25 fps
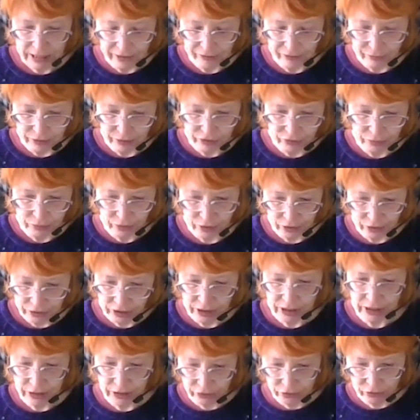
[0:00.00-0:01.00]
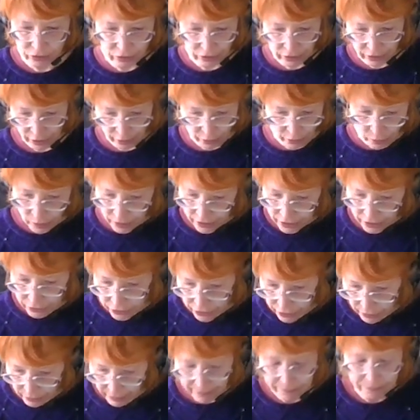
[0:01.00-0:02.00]
give me some ideas and I'll go away
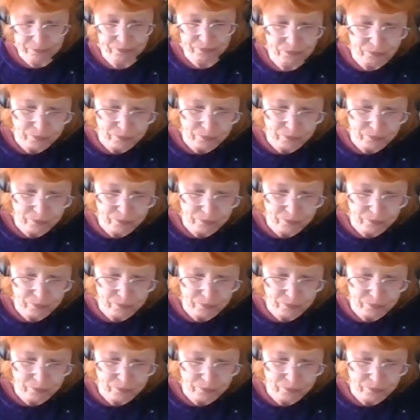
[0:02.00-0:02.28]
and do it?